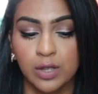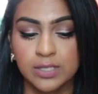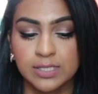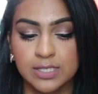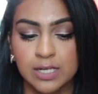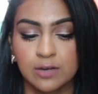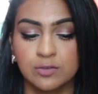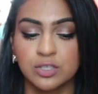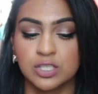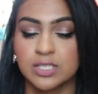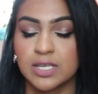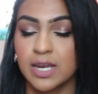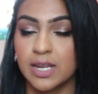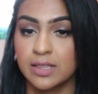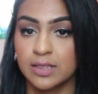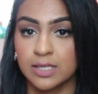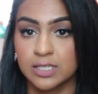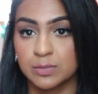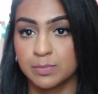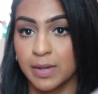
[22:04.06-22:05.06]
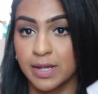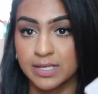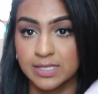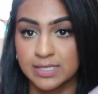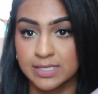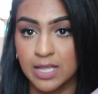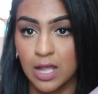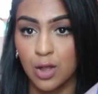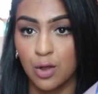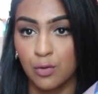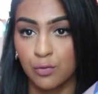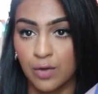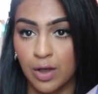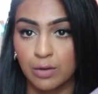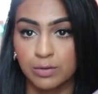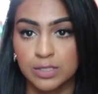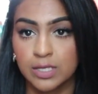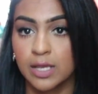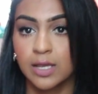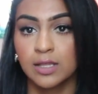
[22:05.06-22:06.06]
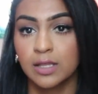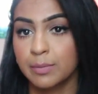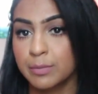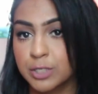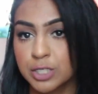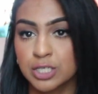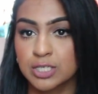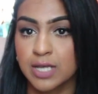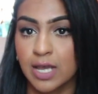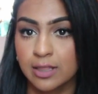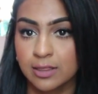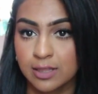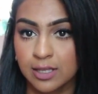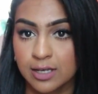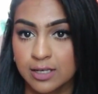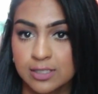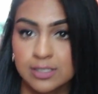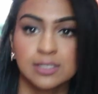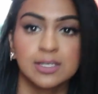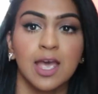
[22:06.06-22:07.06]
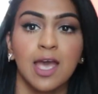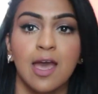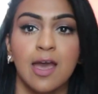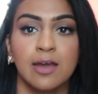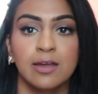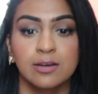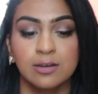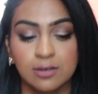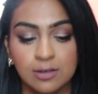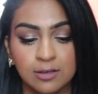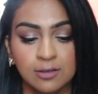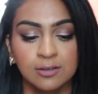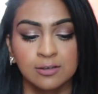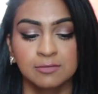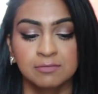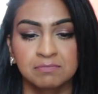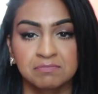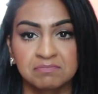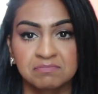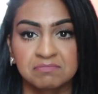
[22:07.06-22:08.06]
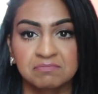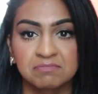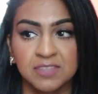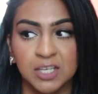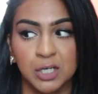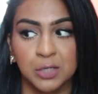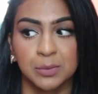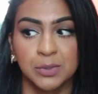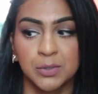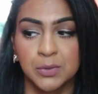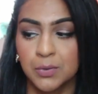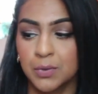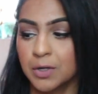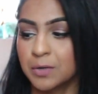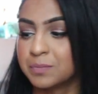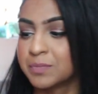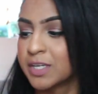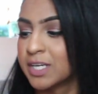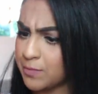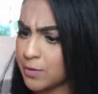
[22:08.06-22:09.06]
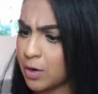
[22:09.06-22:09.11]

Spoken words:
instead of just getting this by itself, I was like, let me just get this and it'll be cool.